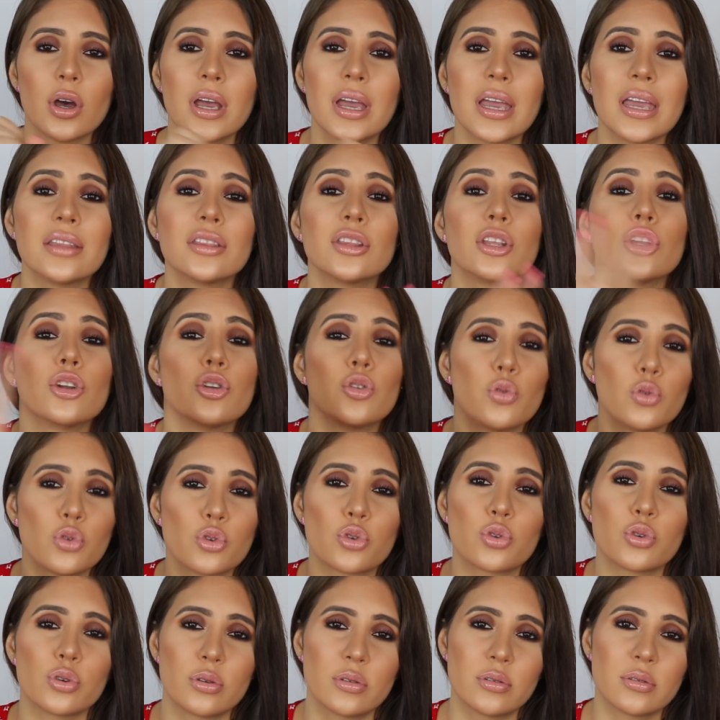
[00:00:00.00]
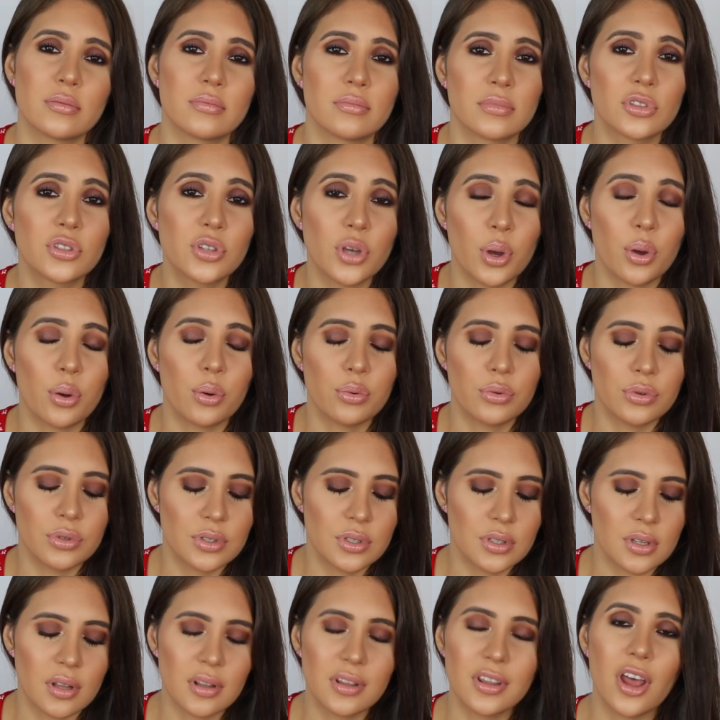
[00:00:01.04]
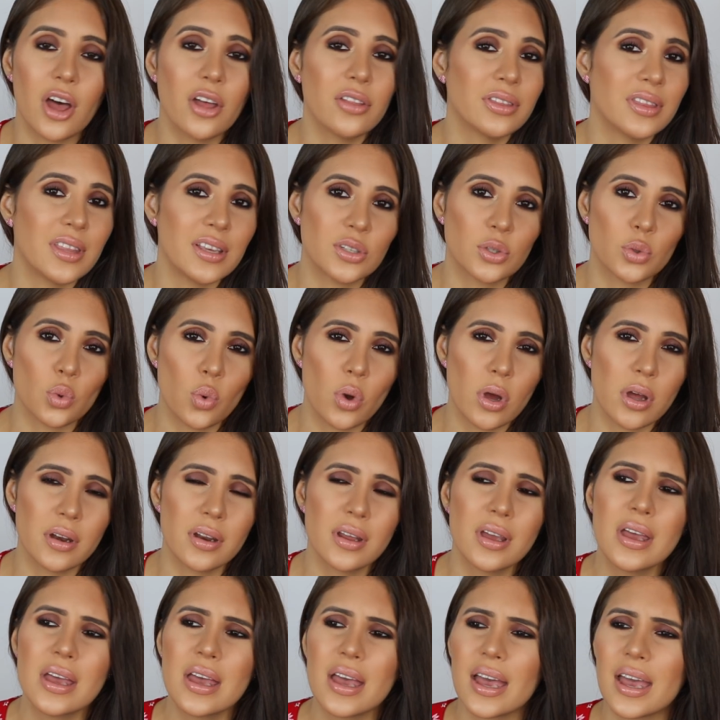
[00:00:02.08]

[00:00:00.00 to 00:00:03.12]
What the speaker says: in the neutral tones, not this one.